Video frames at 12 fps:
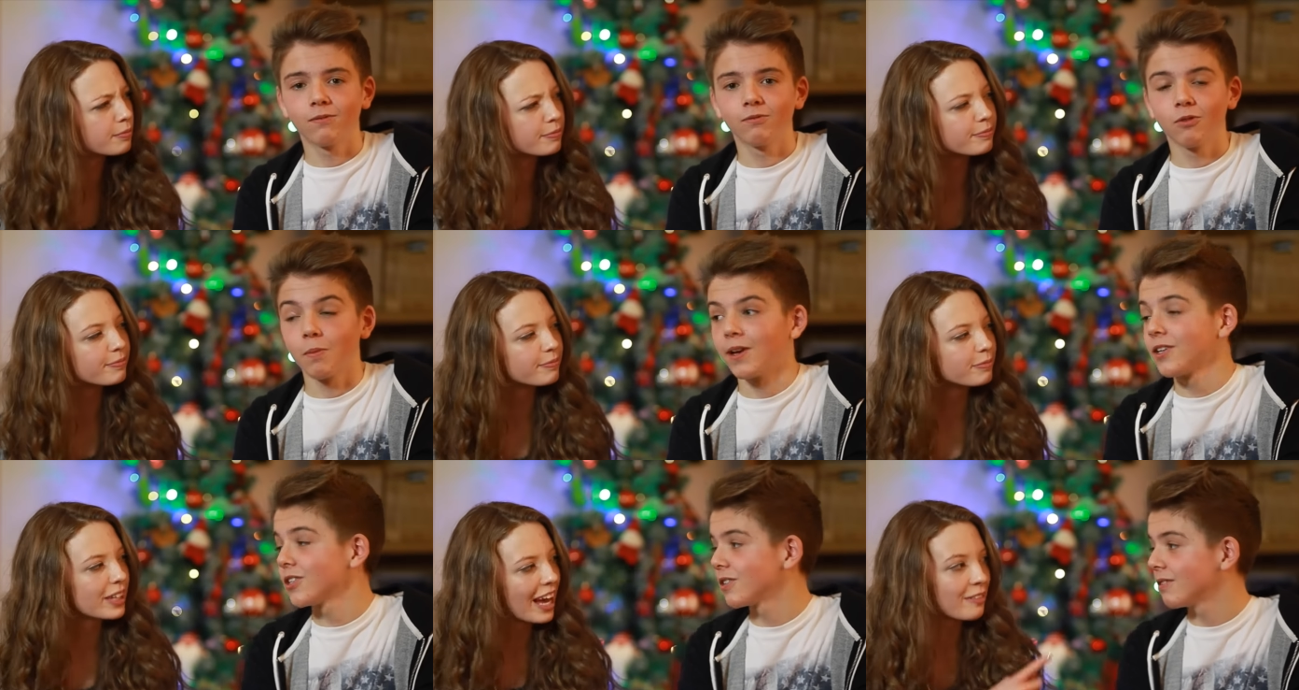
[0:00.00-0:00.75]

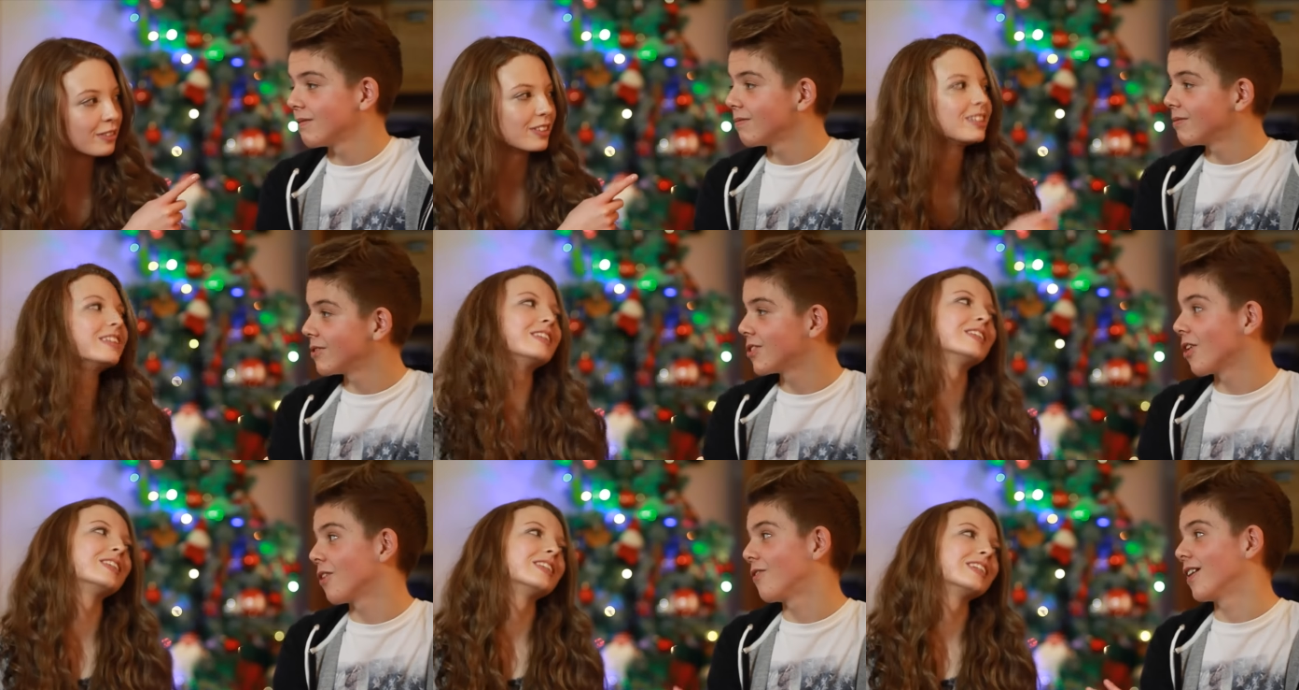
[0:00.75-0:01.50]
Speaker 1: Rubbish. Oh.
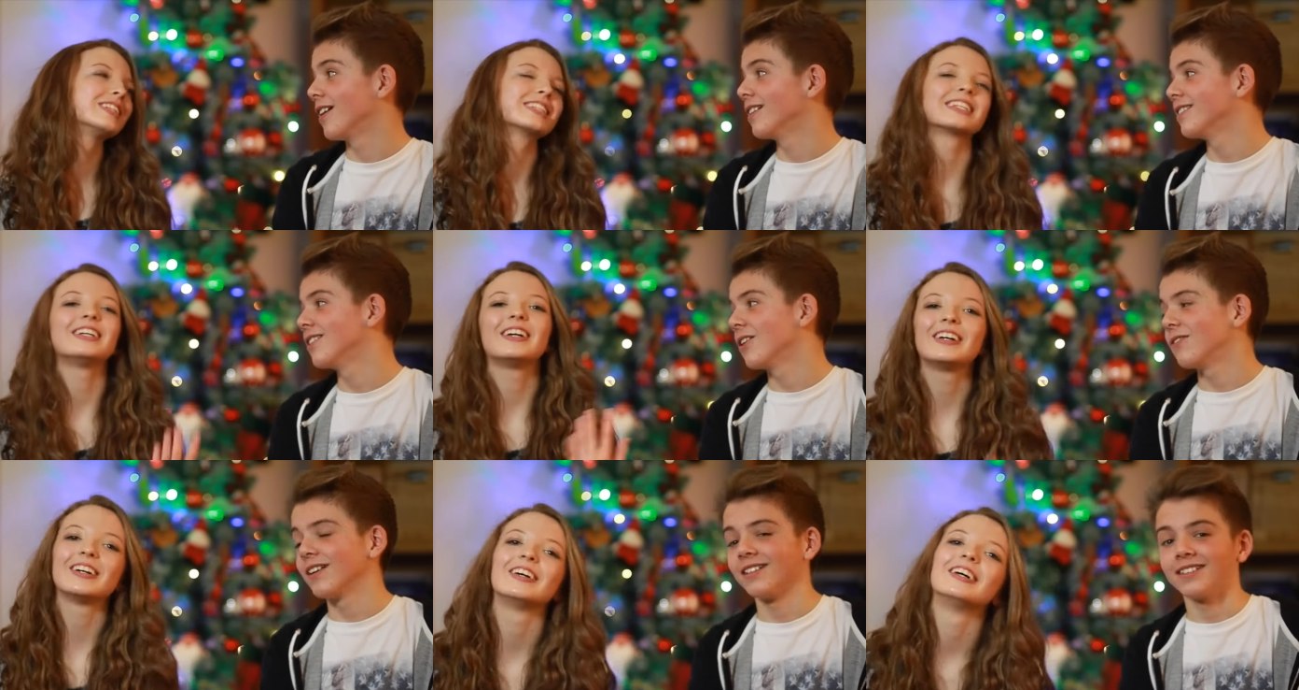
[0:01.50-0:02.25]
Sorry Faye,
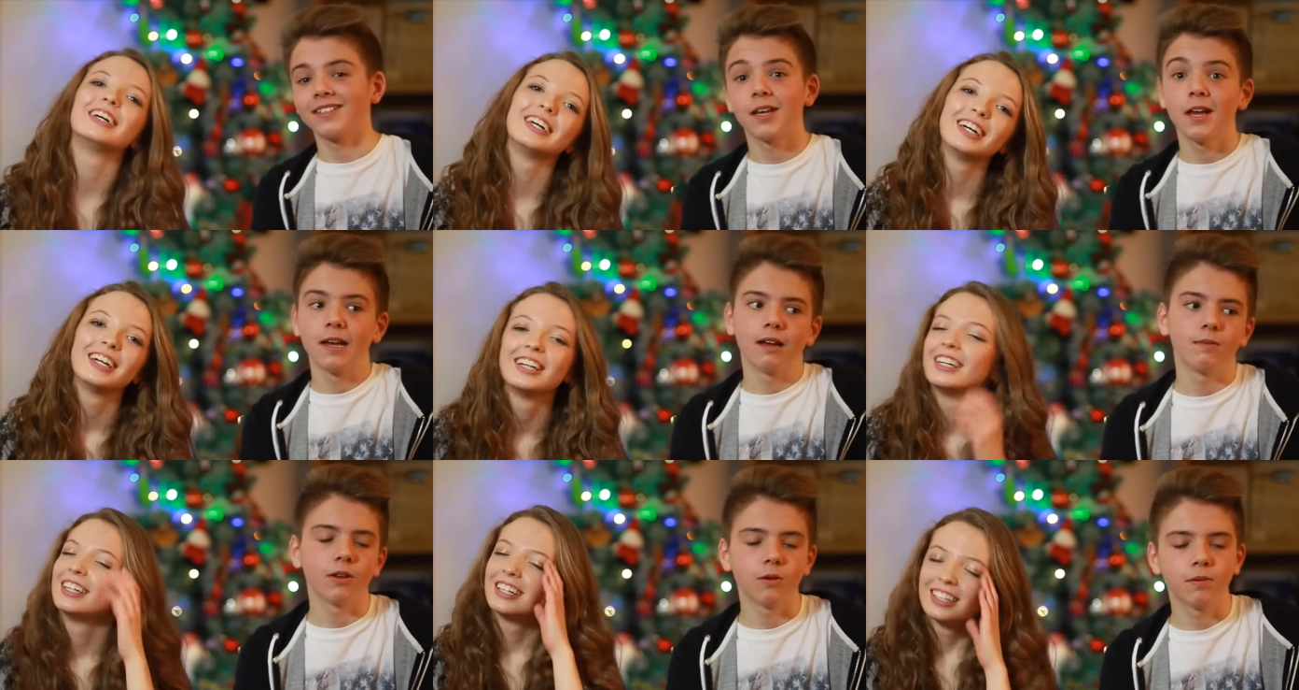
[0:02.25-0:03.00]
no offence,
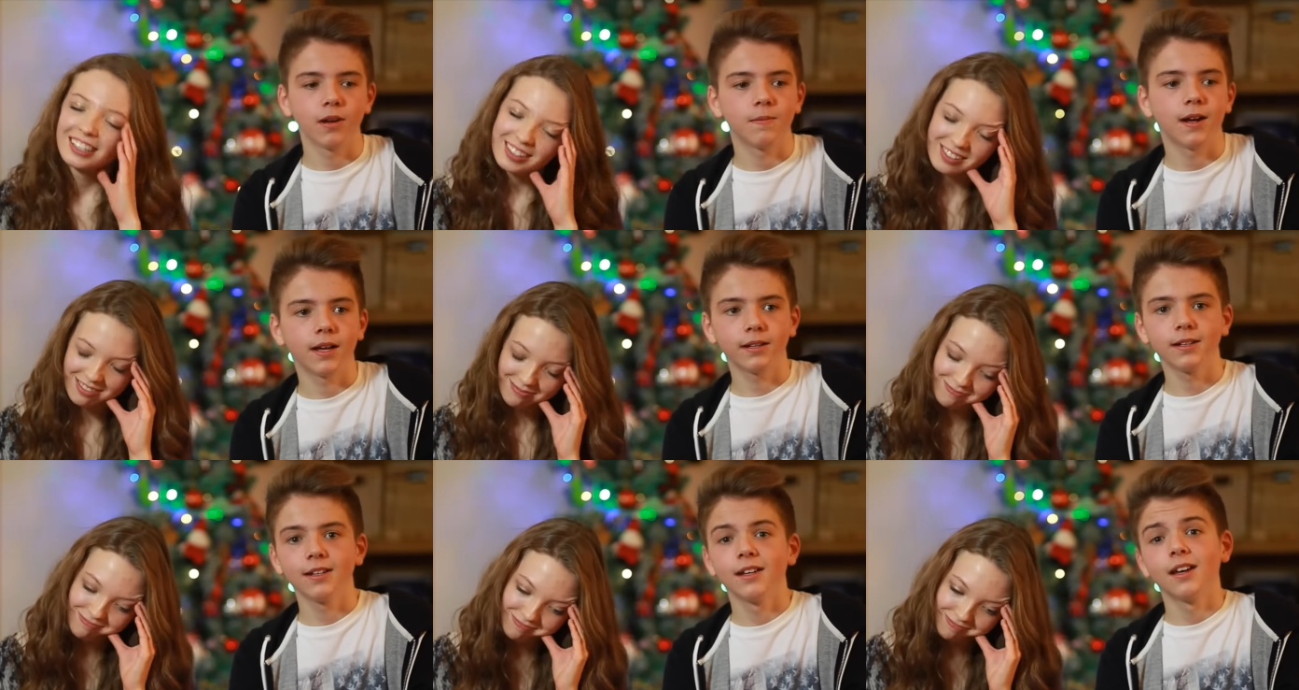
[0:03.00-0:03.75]
they were pretty
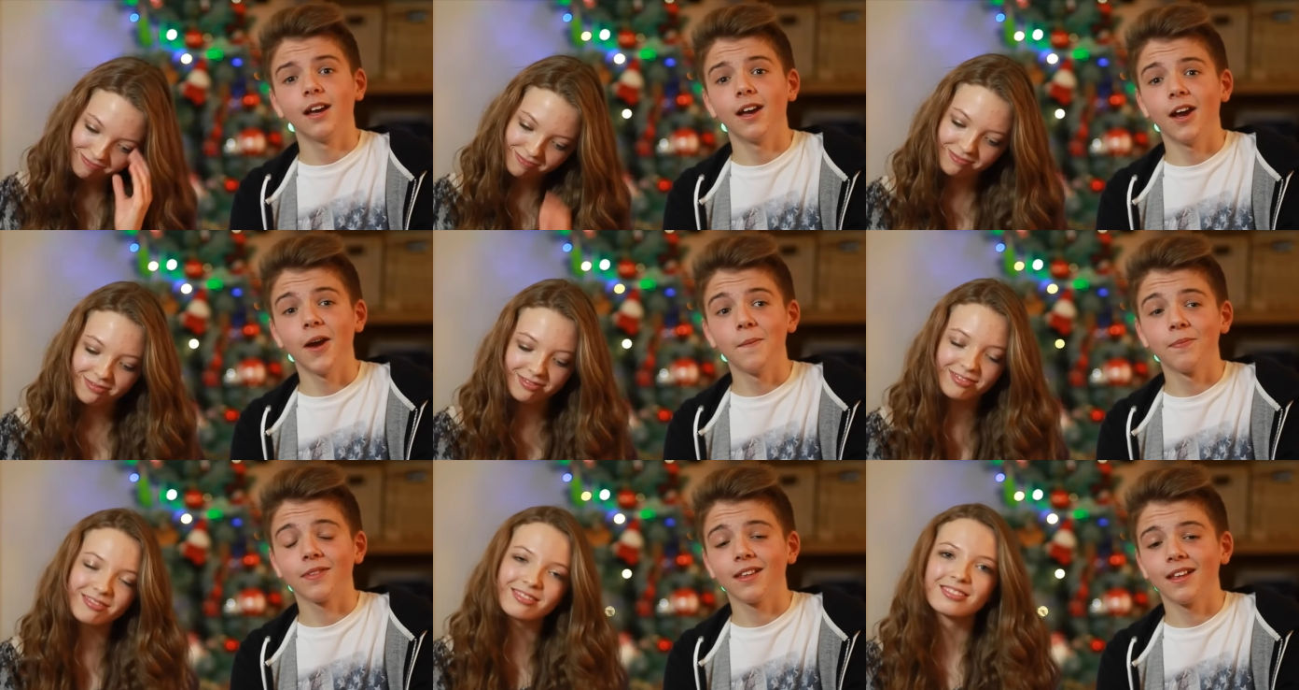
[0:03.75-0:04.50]
bad.
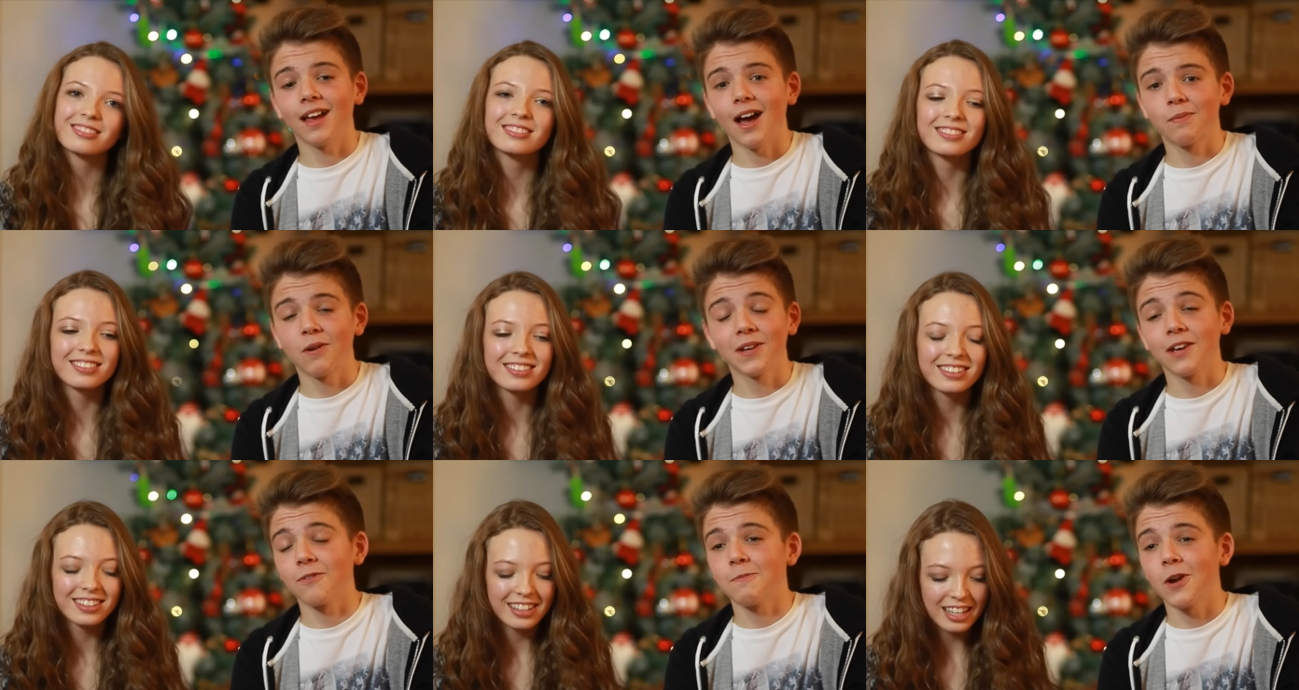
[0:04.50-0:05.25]
I'd
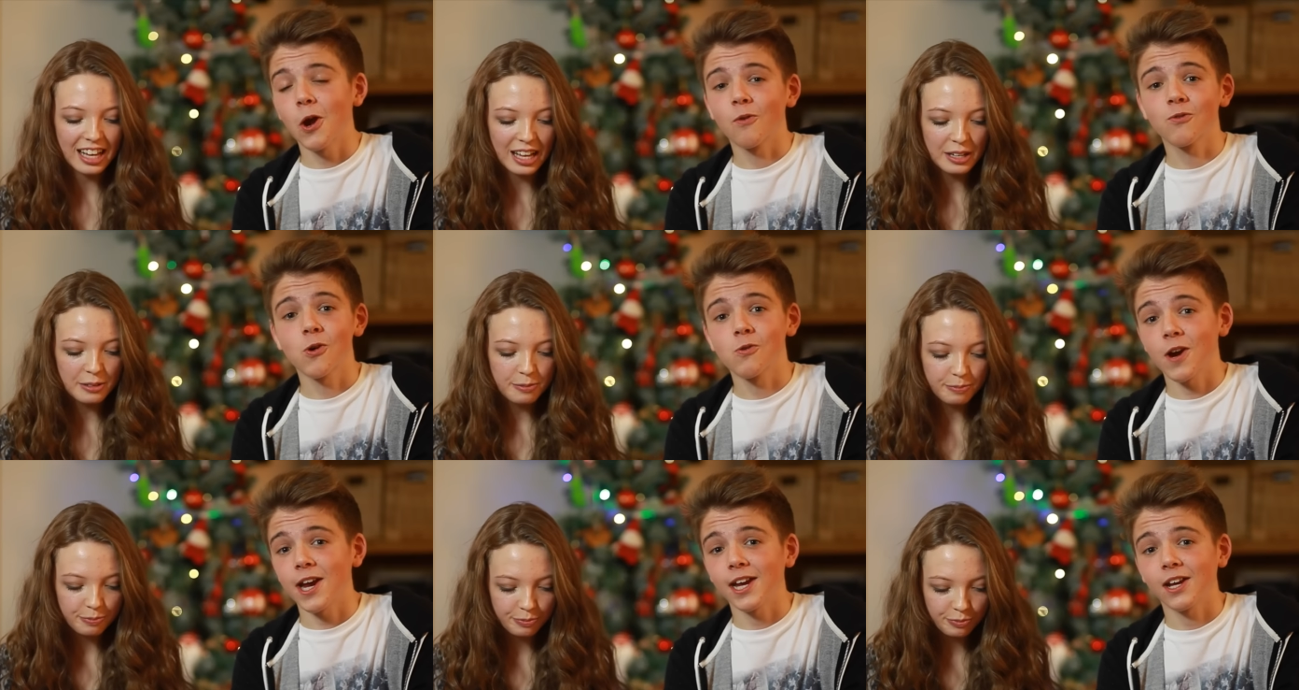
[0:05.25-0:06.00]
probably give him an overall
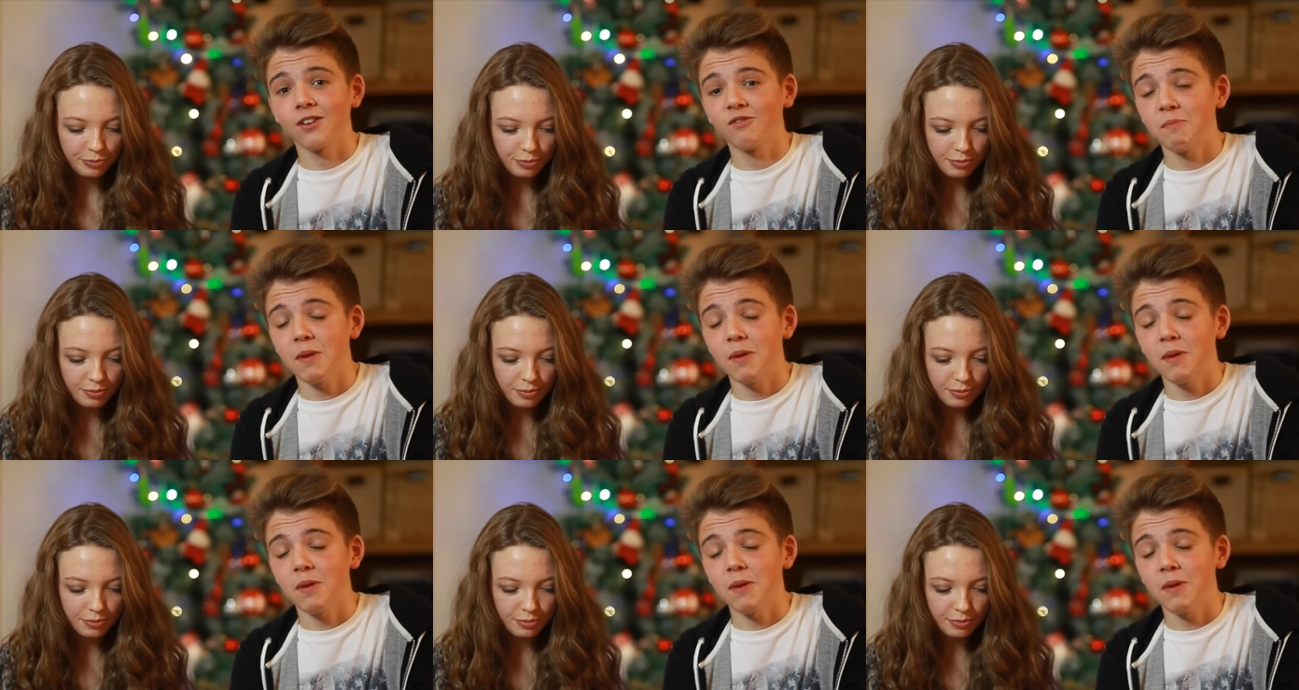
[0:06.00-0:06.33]
rating of